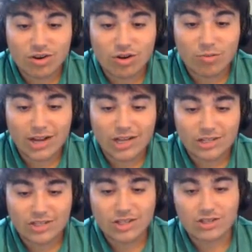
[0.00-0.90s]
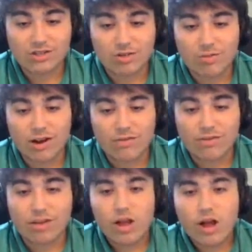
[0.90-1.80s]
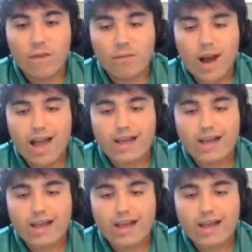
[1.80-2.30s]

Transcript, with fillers: Oh my gosh, this thing is so powerful. But why